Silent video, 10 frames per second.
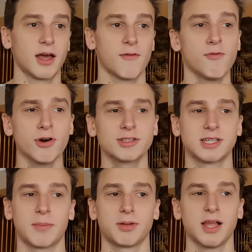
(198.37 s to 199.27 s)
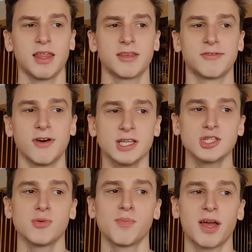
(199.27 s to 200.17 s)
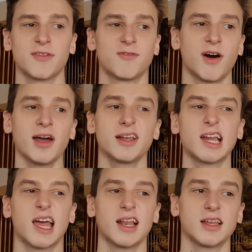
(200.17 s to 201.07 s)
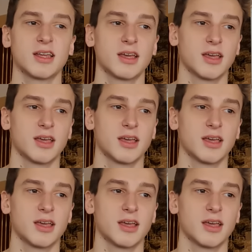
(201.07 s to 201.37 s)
For example, an investor may find an